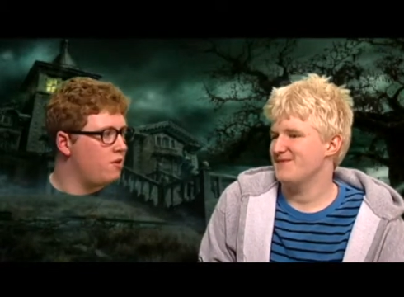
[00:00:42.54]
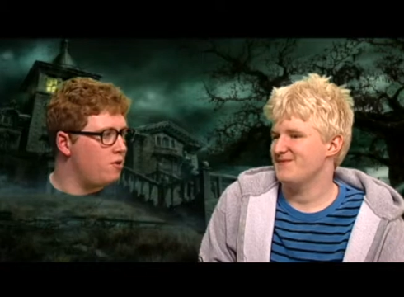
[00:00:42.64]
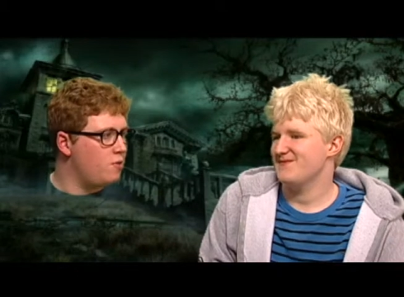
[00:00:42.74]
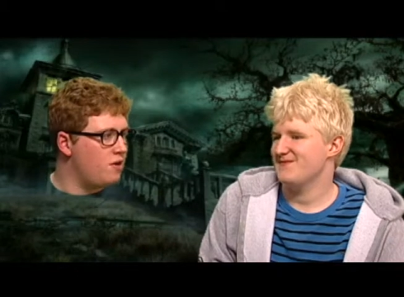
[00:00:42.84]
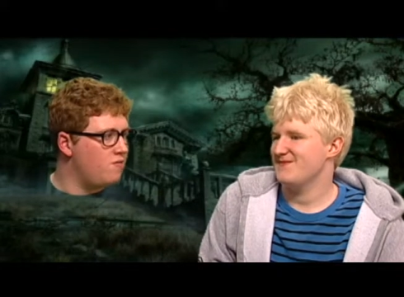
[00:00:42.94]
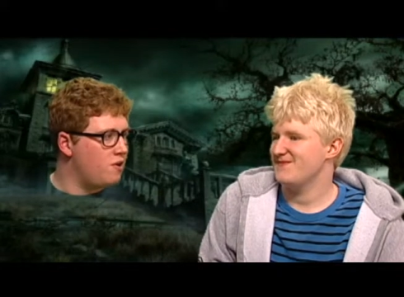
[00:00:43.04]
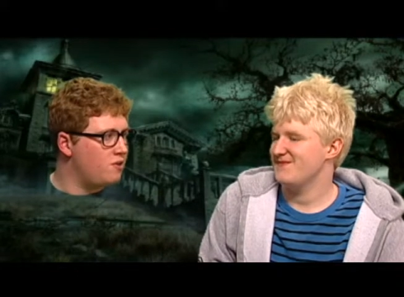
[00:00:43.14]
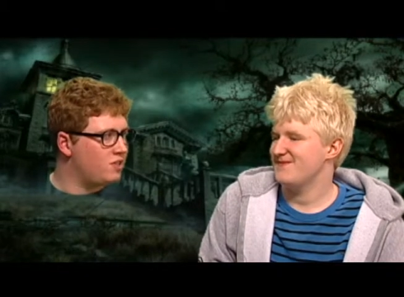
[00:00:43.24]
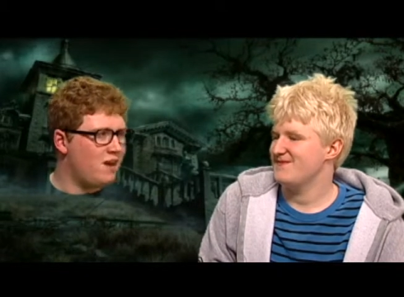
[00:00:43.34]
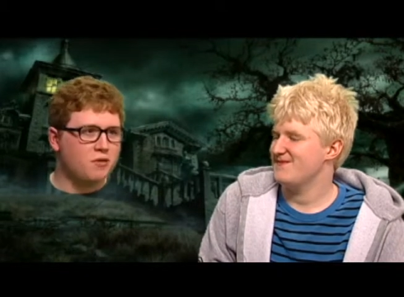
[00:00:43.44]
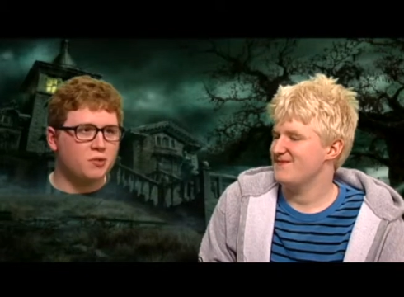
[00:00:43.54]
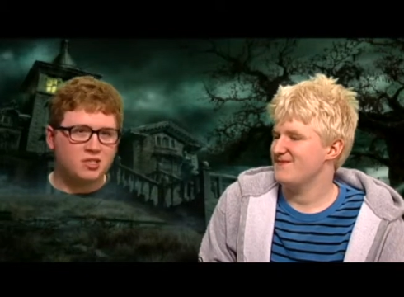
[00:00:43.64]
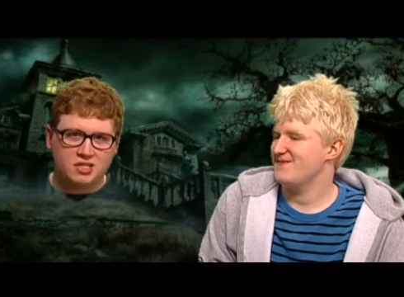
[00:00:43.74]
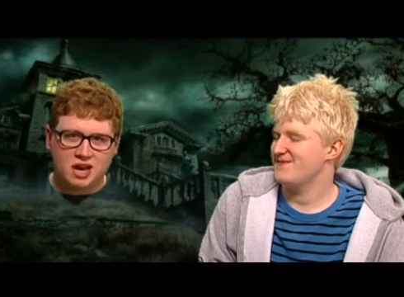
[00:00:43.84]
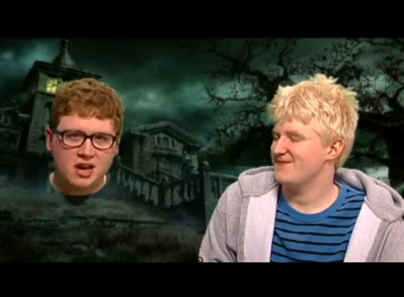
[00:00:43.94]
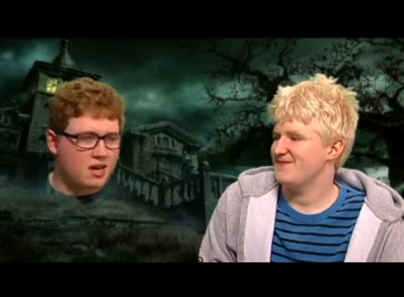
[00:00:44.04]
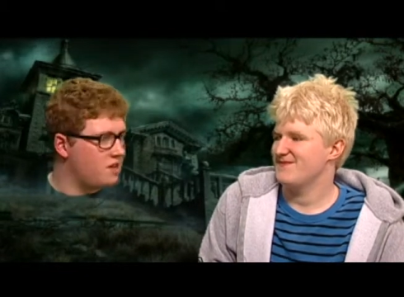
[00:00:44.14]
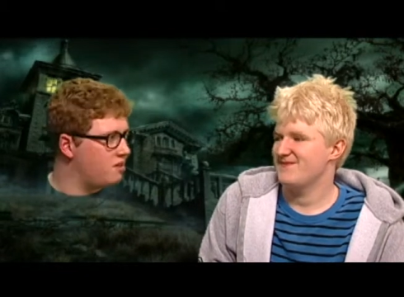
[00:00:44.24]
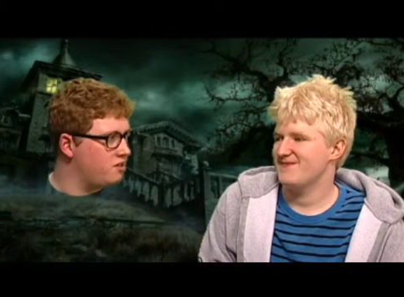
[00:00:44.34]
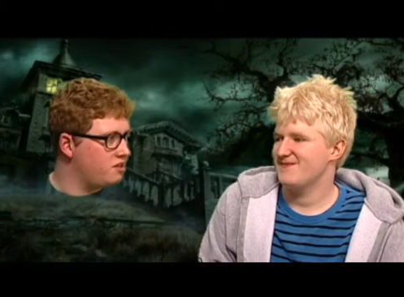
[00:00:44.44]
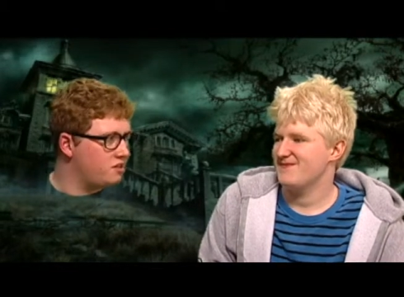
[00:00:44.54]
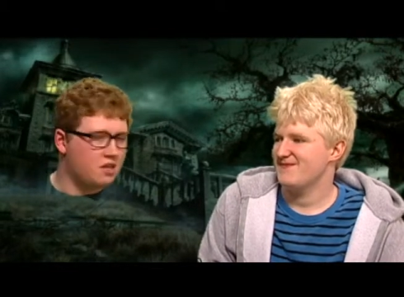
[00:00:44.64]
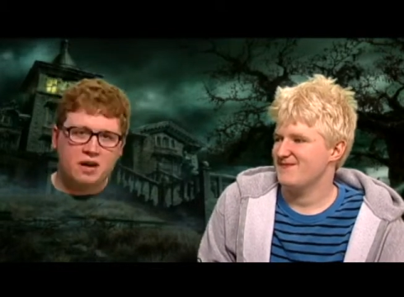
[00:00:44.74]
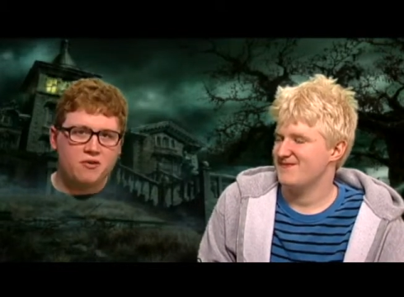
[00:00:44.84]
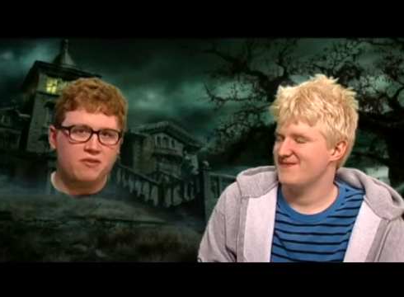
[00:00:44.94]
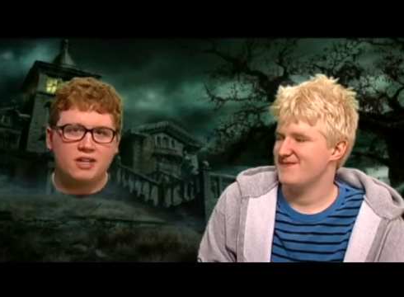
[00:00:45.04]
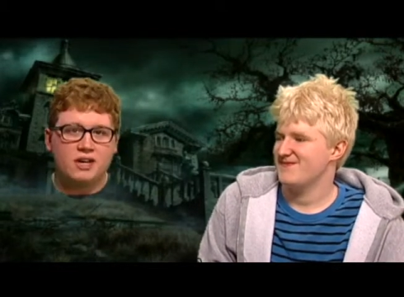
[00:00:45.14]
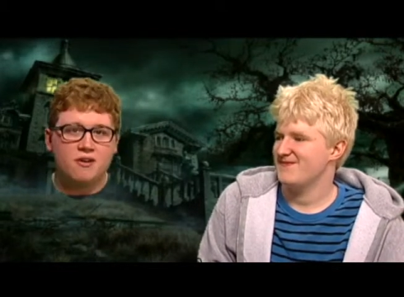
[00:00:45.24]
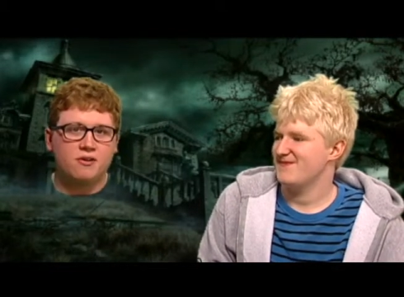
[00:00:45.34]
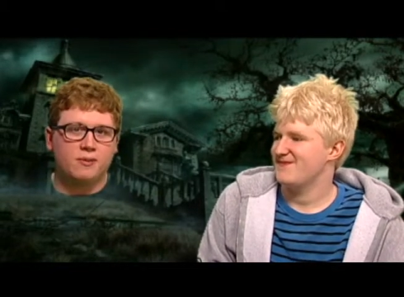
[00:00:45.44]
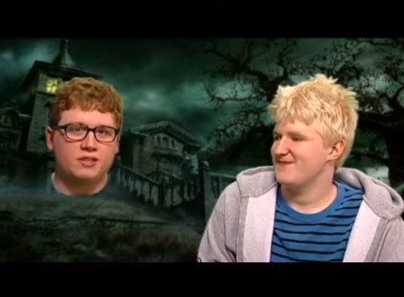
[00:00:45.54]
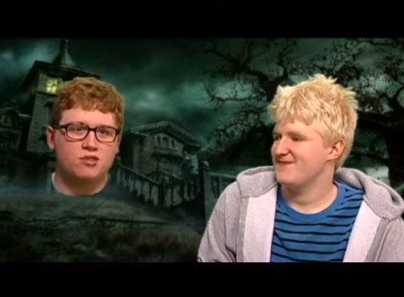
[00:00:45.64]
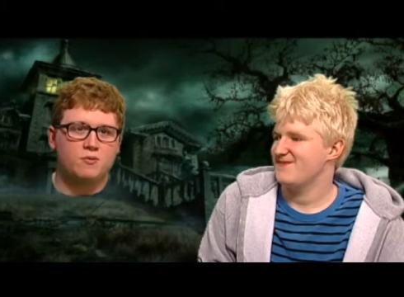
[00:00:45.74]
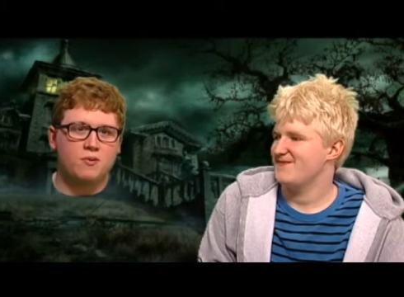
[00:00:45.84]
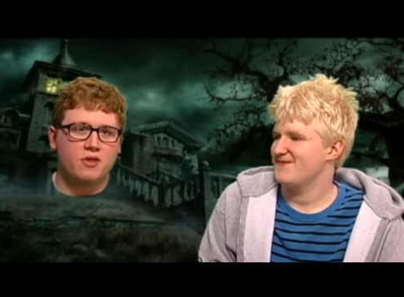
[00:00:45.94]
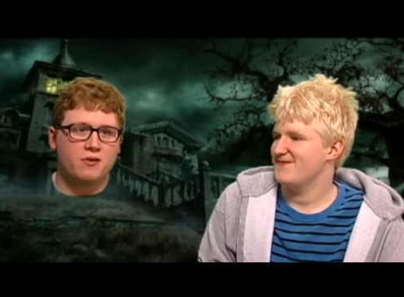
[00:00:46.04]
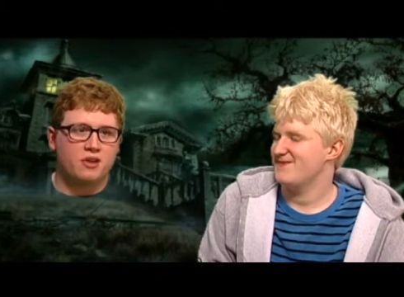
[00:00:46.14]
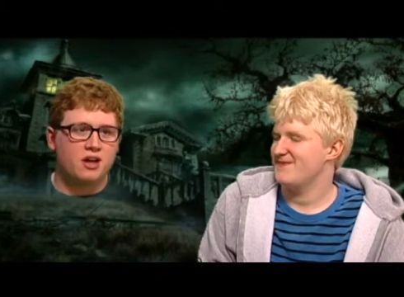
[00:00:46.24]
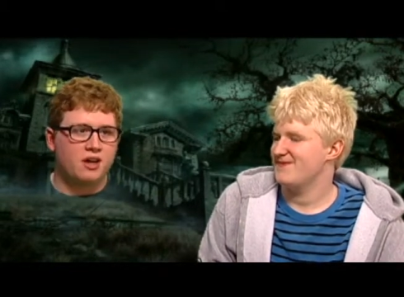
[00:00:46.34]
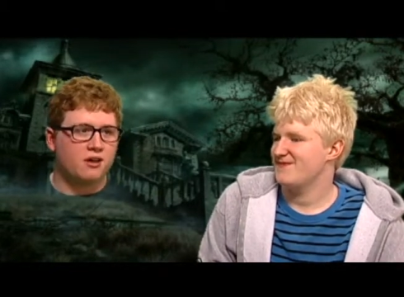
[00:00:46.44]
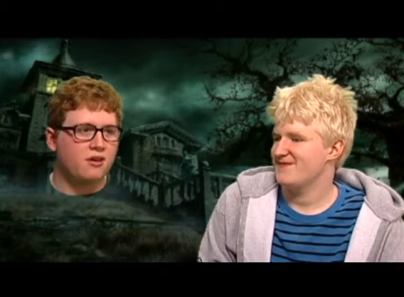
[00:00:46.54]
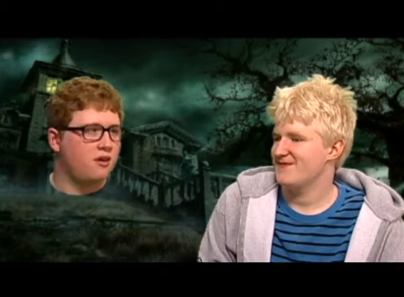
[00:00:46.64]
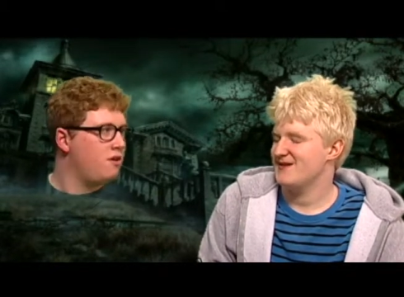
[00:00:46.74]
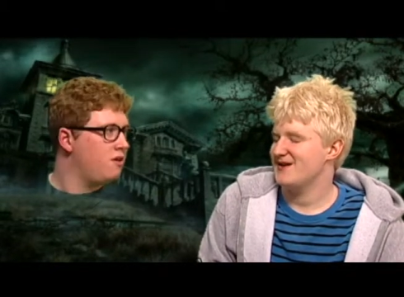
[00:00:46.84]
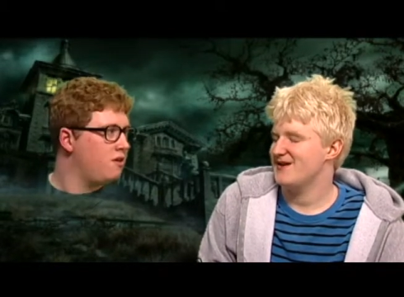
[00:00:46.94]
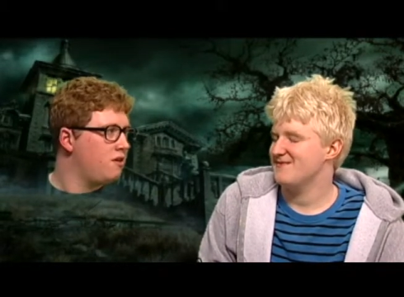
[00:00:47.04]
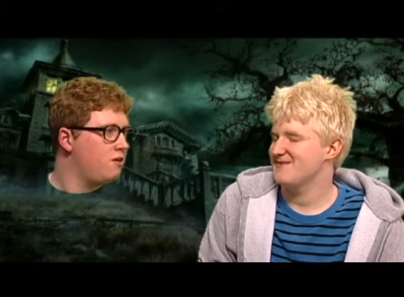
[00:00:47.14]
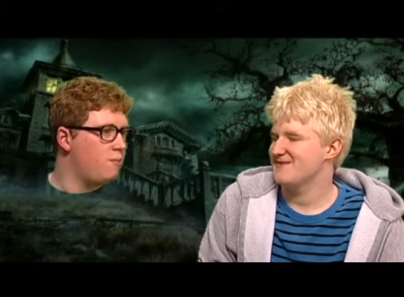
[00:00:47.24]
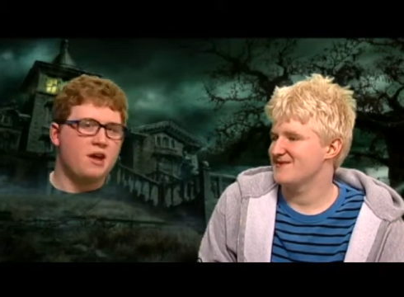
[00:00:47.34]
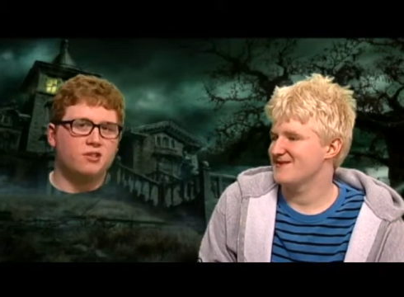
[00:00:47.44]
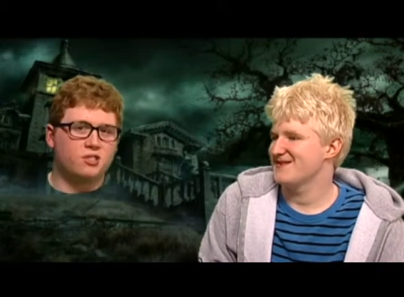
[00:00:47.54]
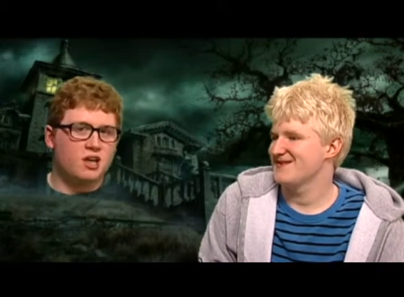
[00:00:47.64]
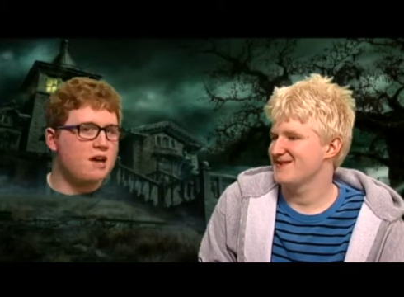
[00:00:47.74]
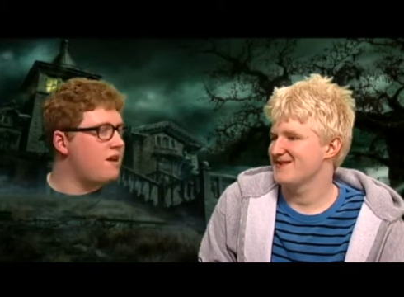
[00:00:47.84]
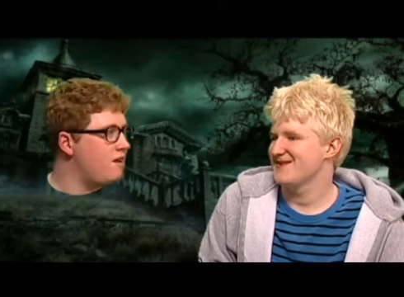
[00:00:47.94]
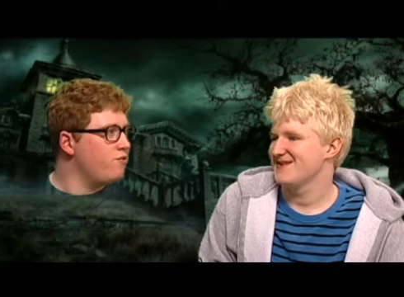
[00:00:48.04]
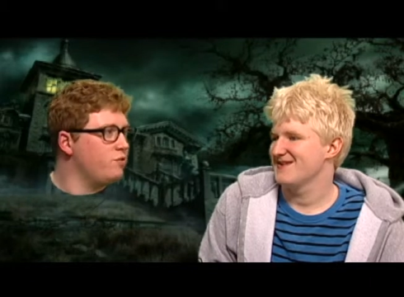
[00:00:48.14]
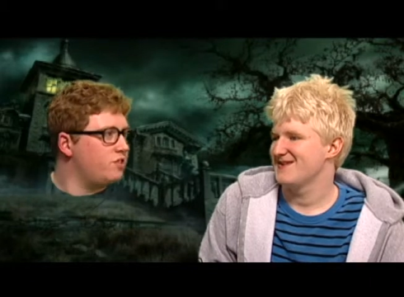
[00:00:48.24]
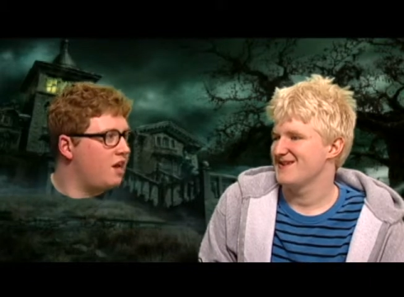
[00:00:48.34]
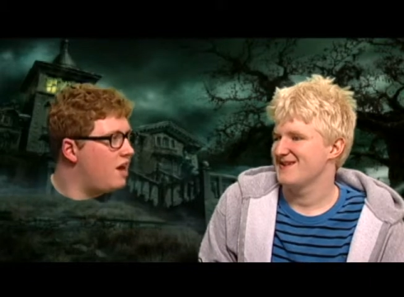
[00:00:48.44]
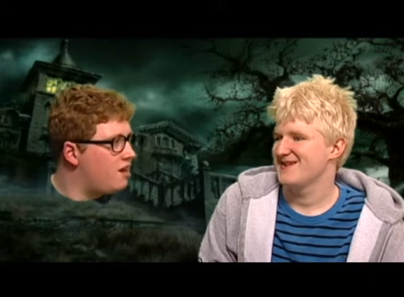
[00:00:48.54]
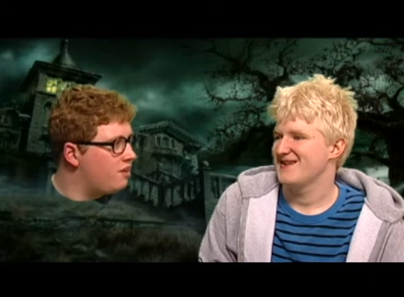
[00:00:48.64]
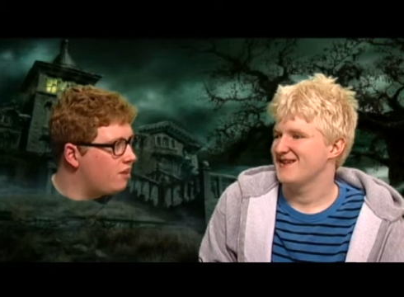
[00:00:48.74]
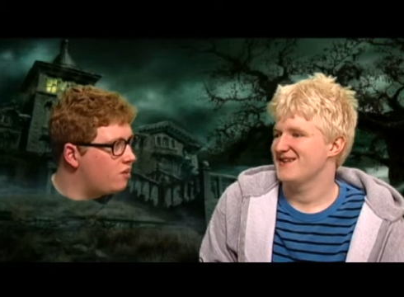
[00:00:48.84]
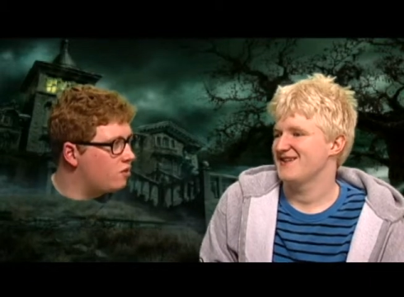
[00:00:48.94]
Speaker 1: Nobody even knows, and everyone's dying, and it's just I don't even care though about these people that are dying. Yeah. Mayor's dead. Everyone's dead. Like the,